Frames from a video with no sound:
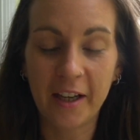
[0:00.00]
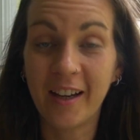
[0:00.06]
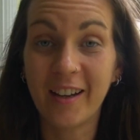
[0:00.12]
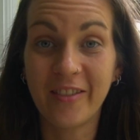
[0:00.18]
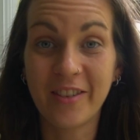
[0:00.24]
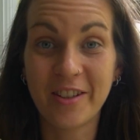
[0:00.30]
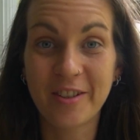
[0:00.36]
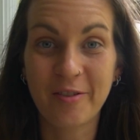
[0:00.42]

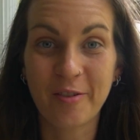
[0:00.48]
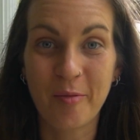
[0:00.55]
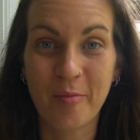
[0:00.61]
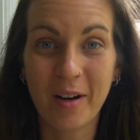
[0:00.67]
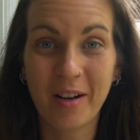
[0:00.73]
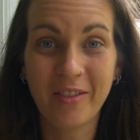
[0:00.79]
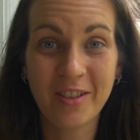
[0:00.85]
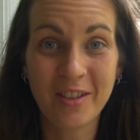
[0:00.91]
have this for a
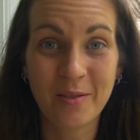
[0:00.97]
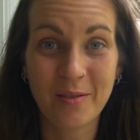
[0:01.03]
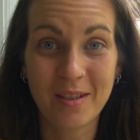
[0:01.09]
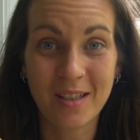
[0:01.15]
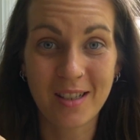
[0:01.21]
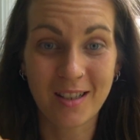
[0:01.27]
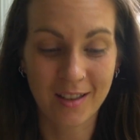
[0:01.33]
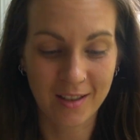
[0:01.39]
breakfast,
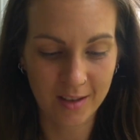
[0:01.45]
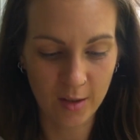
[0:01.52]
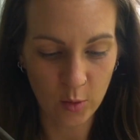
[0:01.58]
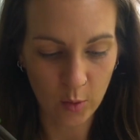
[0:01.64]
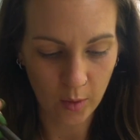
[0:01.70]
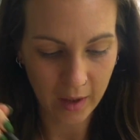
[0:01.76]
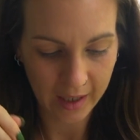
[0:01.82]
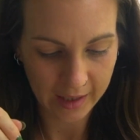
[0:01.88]
which is good.
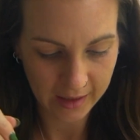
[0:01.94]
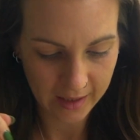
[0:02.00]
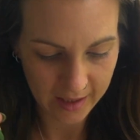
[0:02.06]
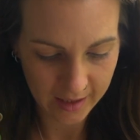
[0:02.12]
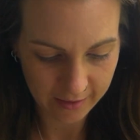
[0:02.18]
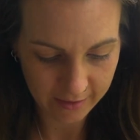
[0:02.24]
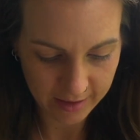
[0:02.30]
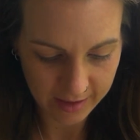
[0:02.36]
Ooh, and
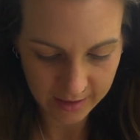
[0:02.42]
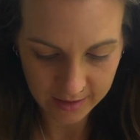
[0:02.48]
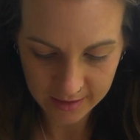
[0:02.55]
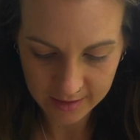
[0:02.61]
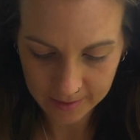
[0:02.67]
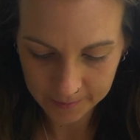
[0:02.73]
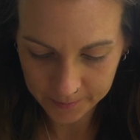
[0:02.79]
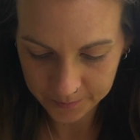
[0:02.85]
there is